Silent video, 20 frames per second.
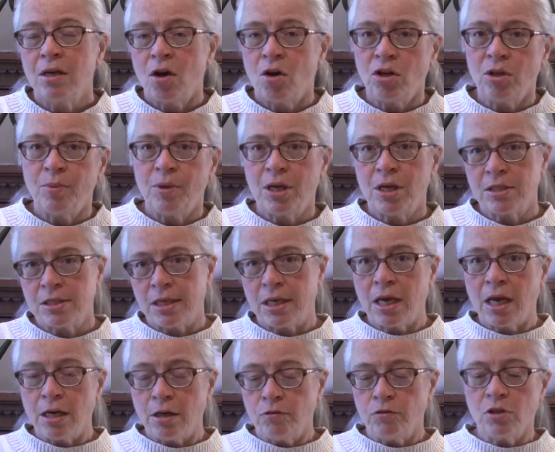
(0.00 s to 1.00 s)
only because it
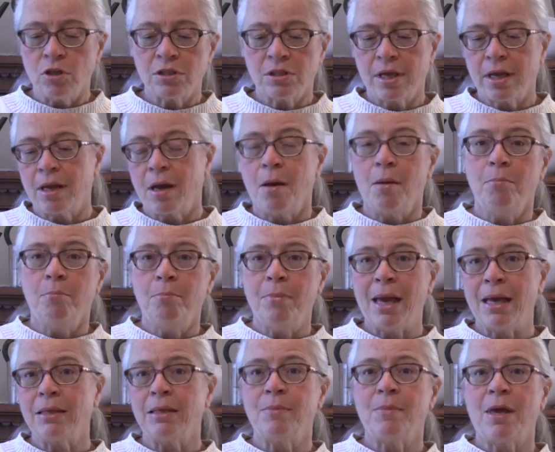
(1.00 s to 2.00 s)
kind of looks like a
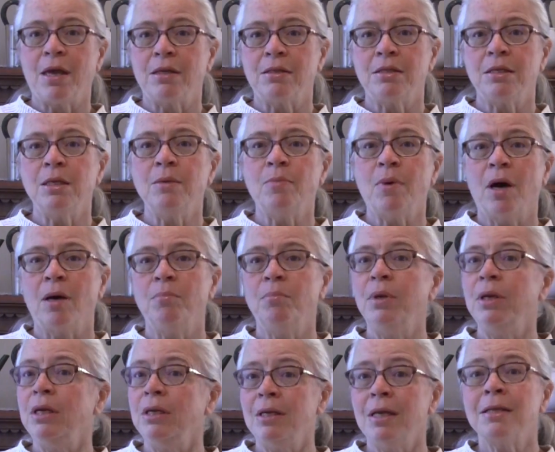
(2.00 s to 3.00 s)
manly man teapot,
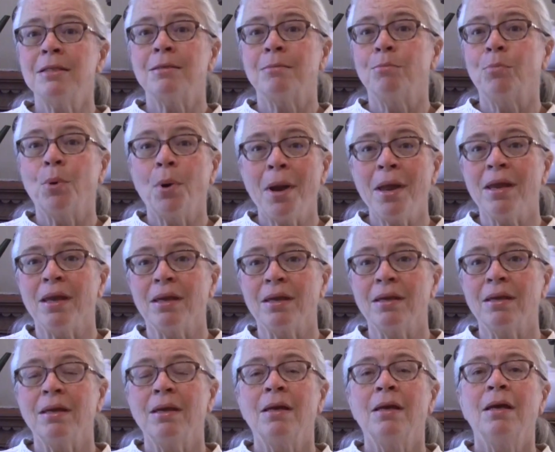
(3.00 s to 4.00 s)
but it doesn't
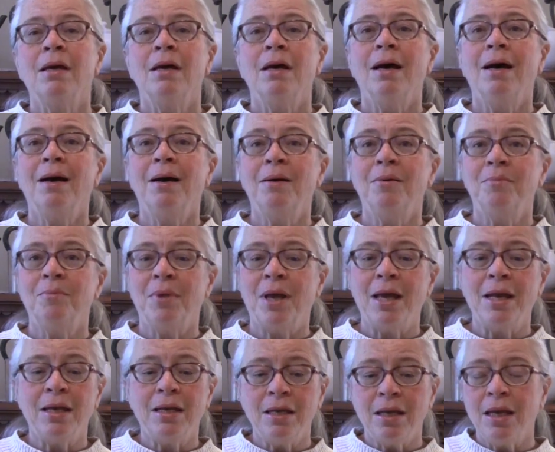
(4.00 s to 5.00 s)
break.
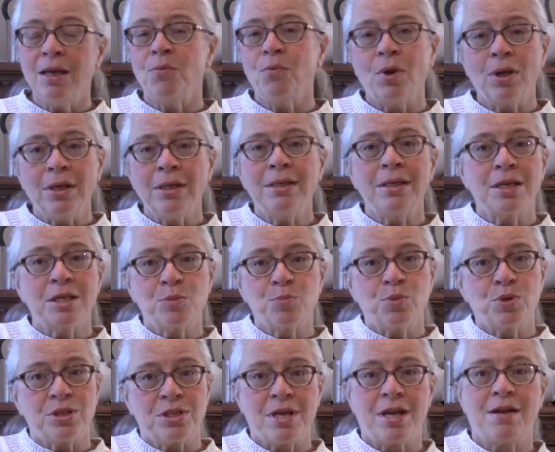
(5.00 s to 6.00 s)
And it really does
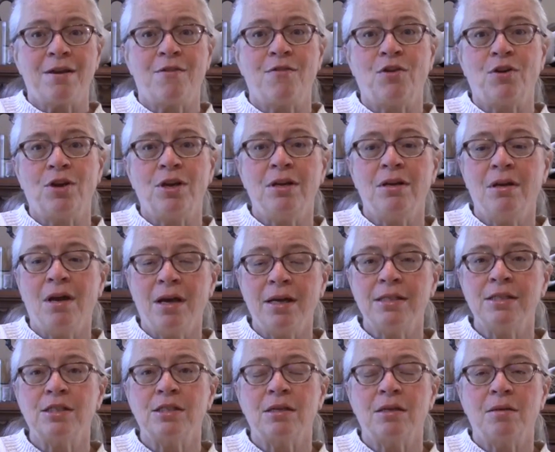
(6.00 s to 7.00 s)
present a very
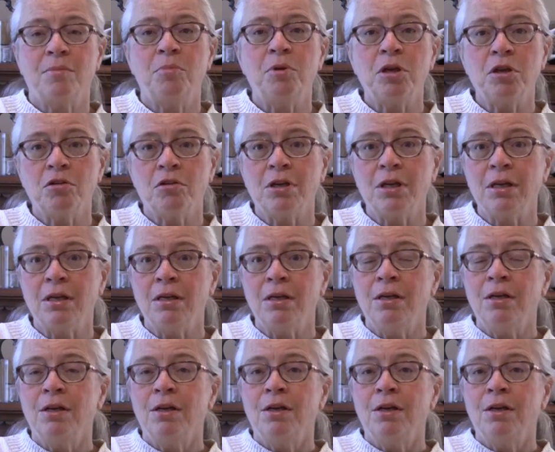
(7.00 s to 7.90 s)
nice appearing